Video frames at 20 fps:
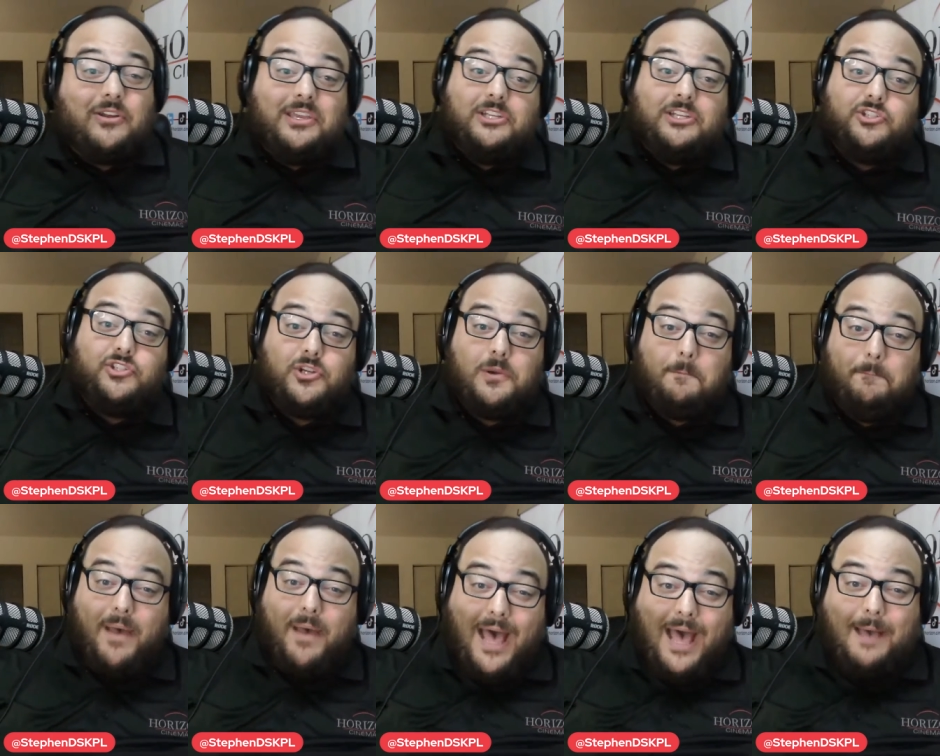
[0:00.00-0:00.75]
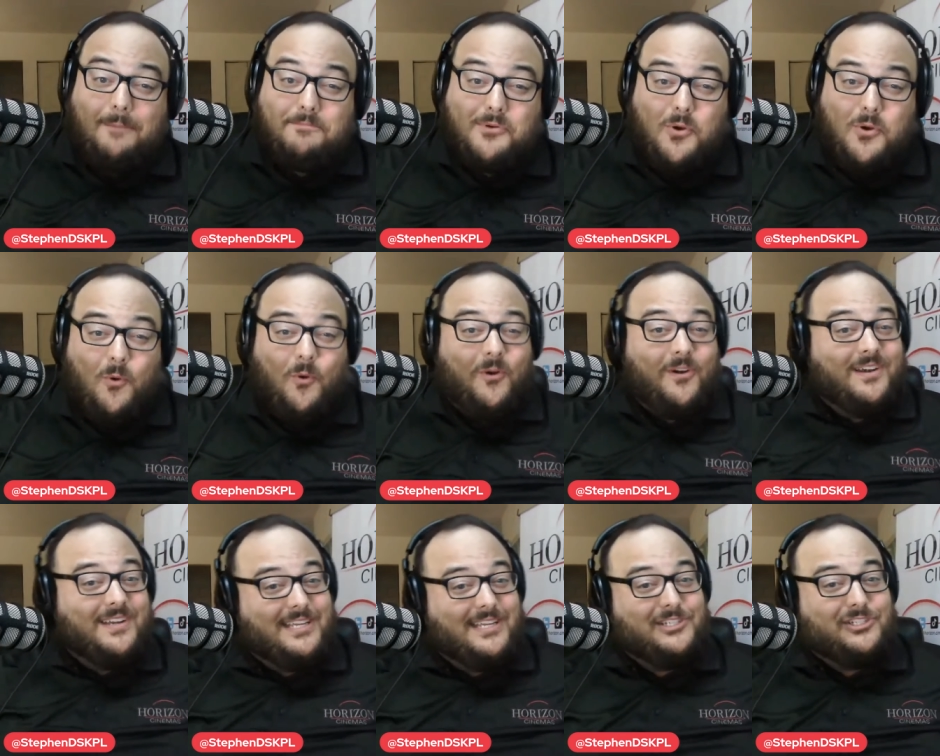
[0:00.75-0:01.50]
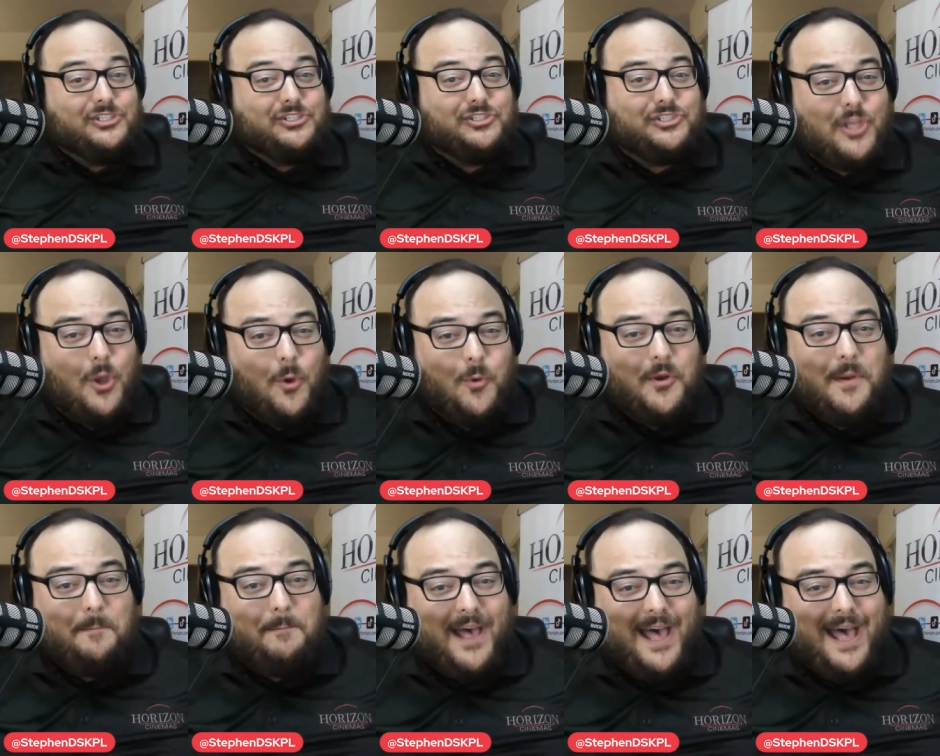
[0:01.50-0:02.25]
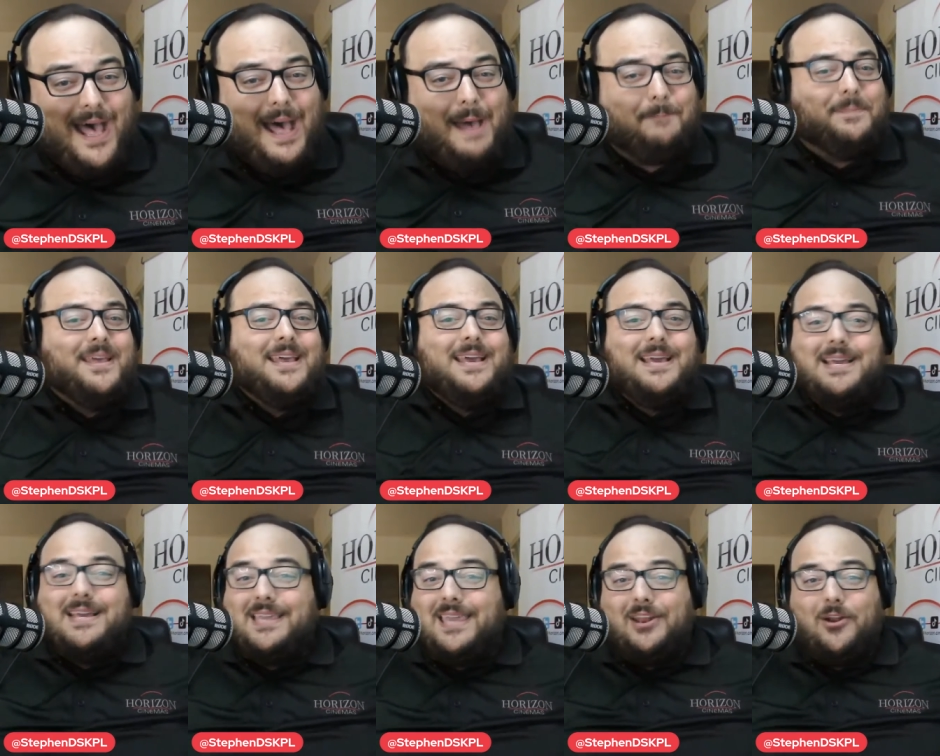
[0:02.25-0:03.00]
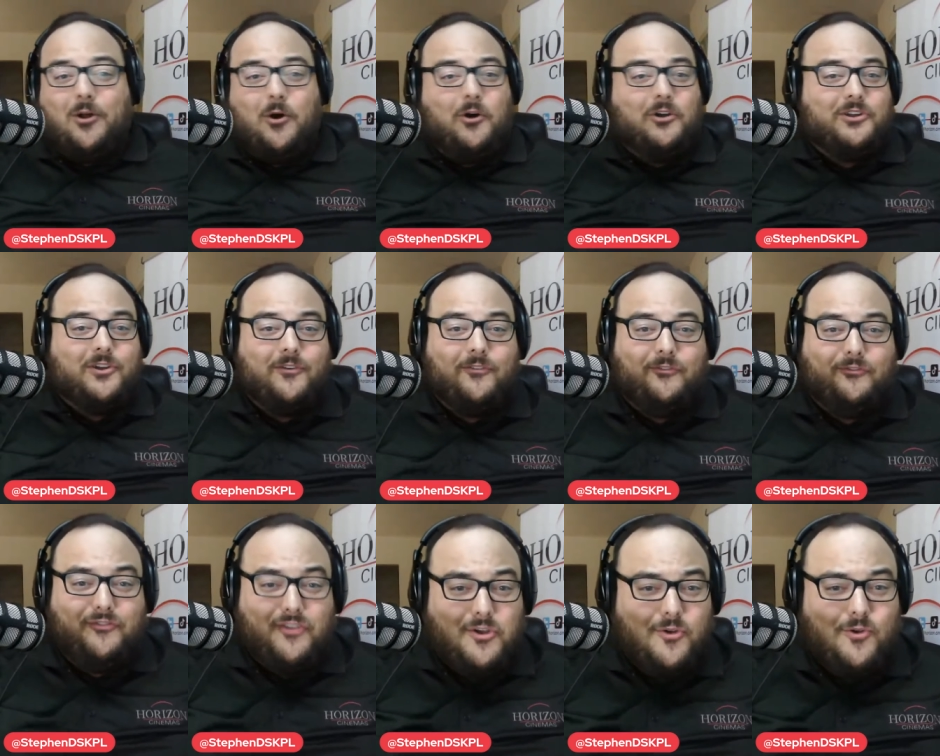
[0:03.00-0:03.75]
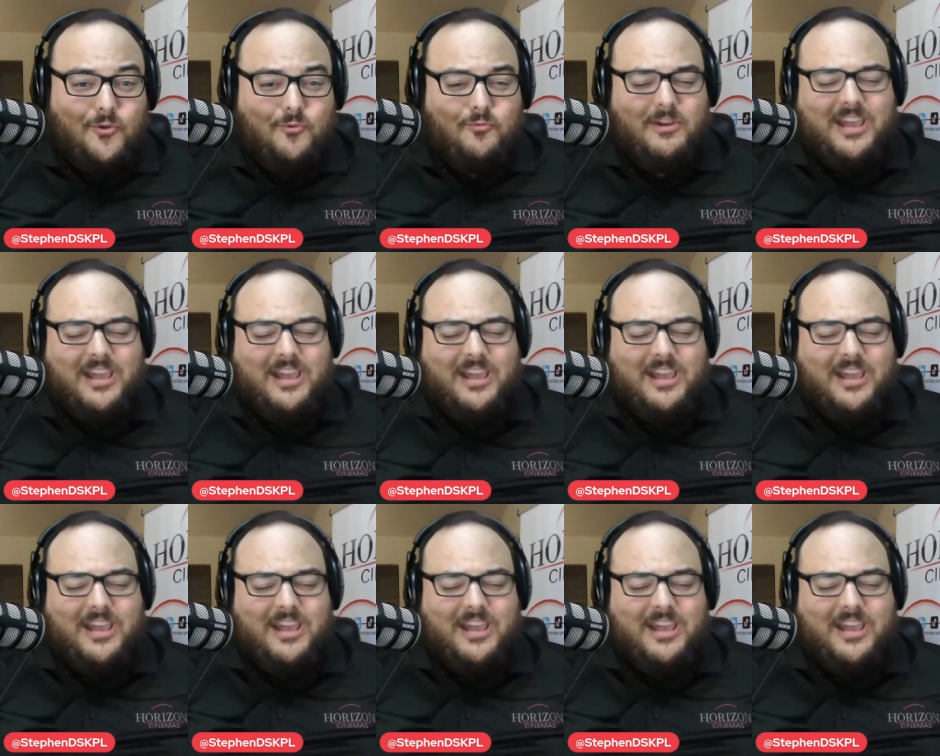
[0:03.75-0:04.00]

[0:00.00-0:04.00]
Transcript: get your popcorn, get your soda pop, get all your food.